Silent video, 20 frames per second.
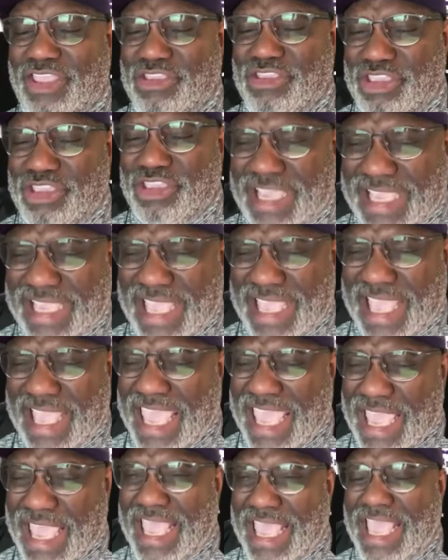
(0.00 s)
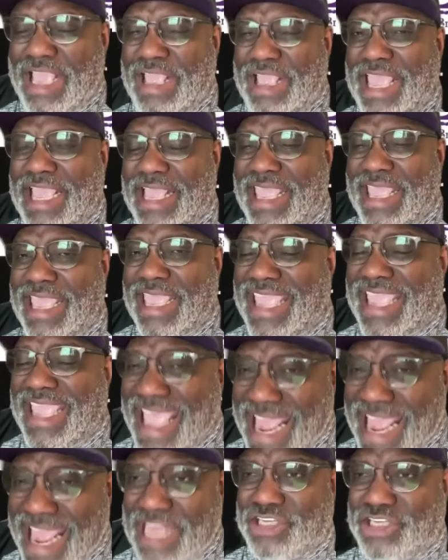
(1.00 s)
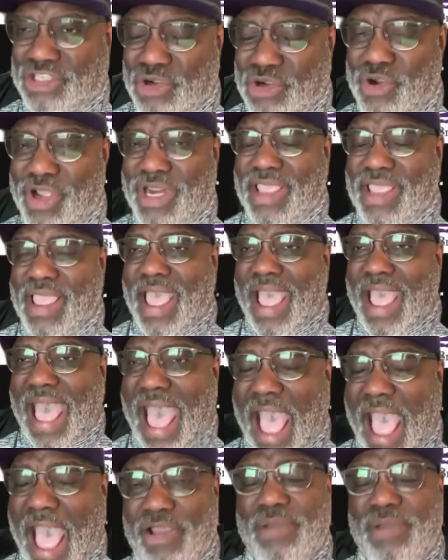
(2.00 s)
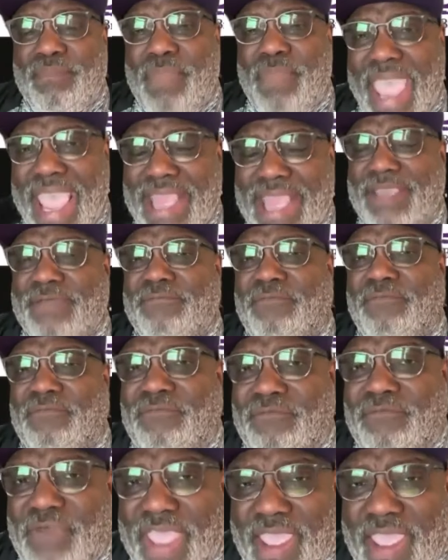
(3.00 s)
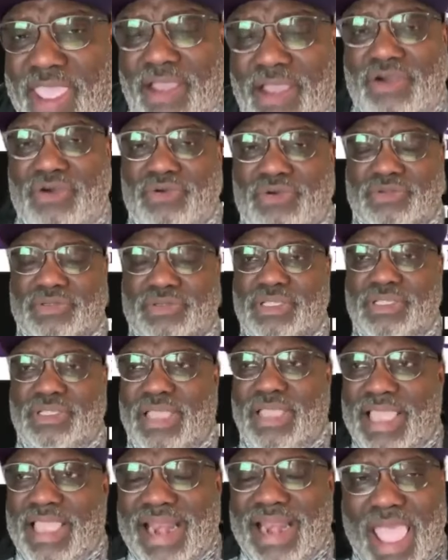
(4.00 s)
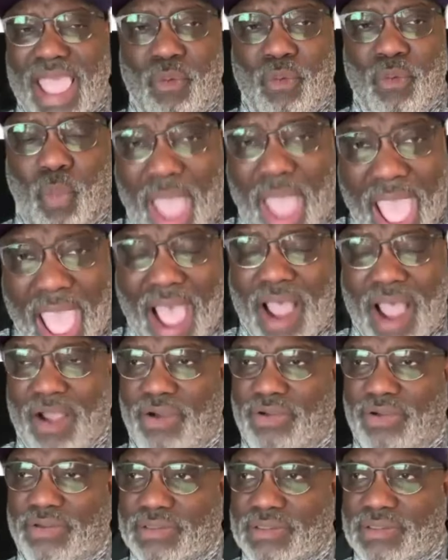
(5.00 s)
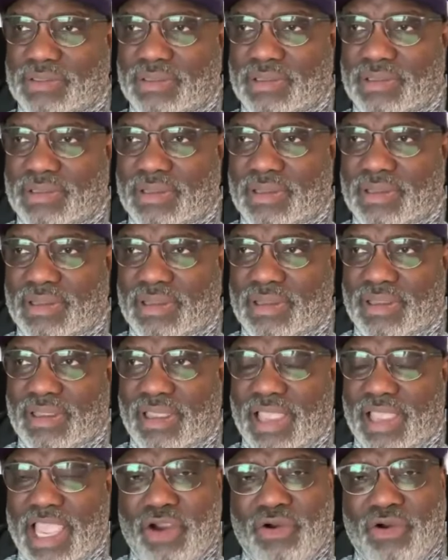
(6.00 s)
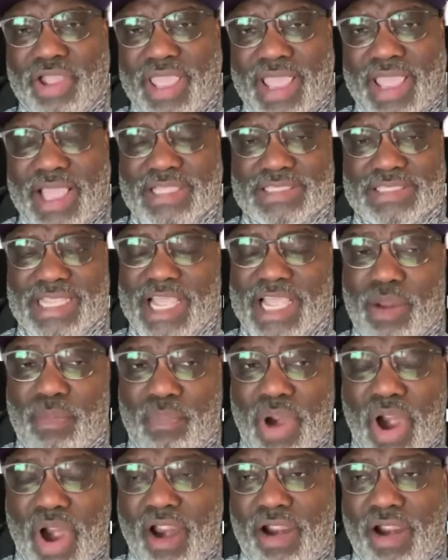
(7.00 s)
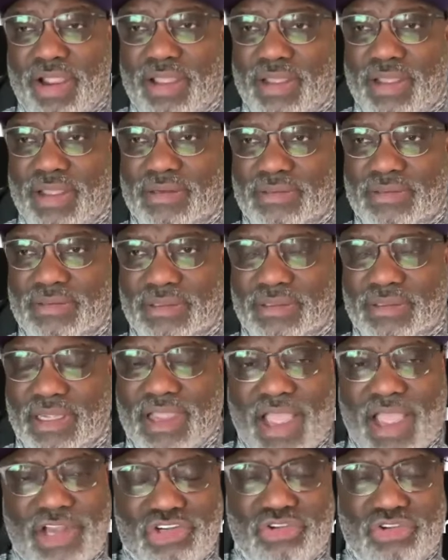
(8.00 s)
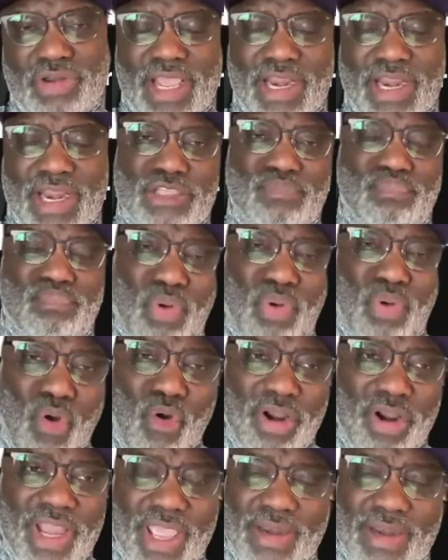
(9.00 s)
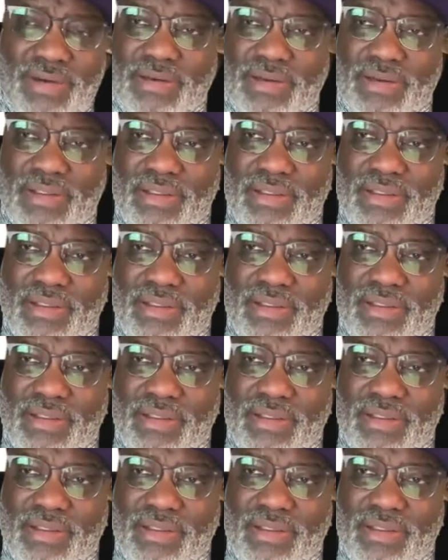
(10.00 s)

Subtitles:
He hinted to it how it made him feel. He like, wow, here he is in America, the country that he's born in.